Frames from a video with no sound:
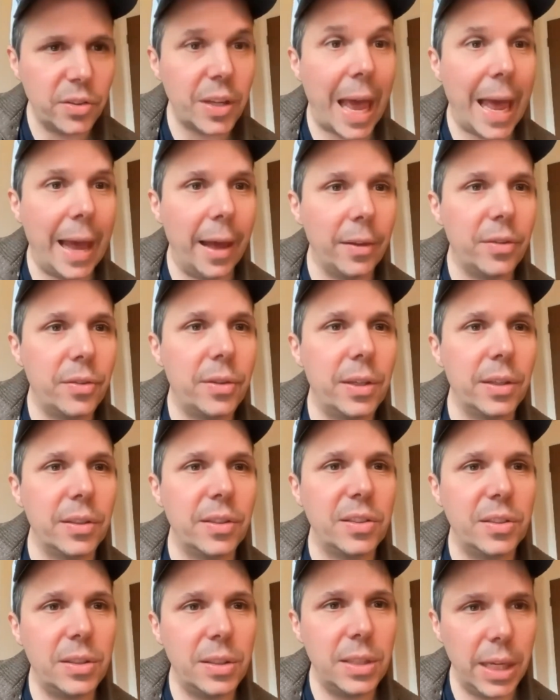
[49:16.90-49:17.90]
as
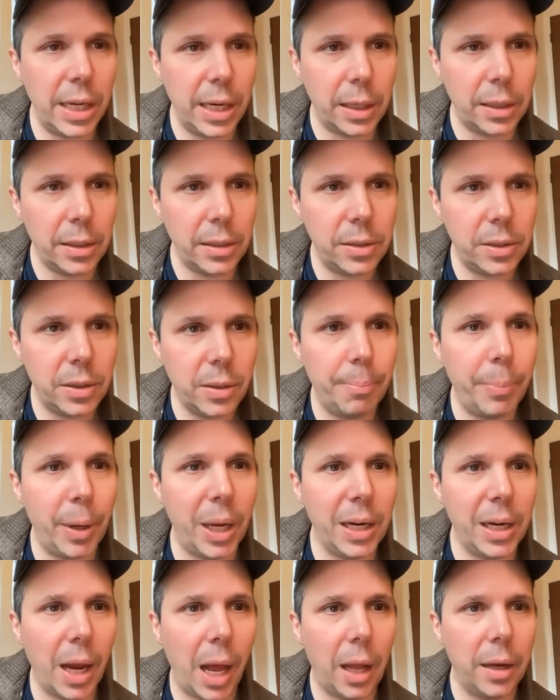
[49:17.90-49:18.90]
distinct
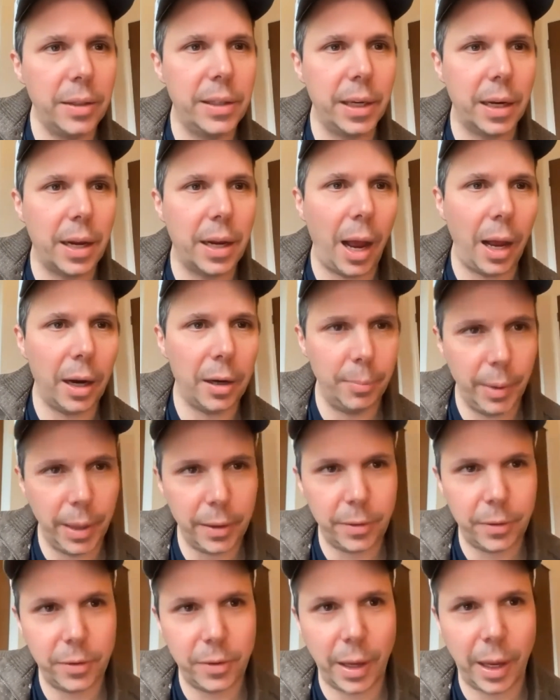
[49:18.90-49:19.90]
but not dichotomous.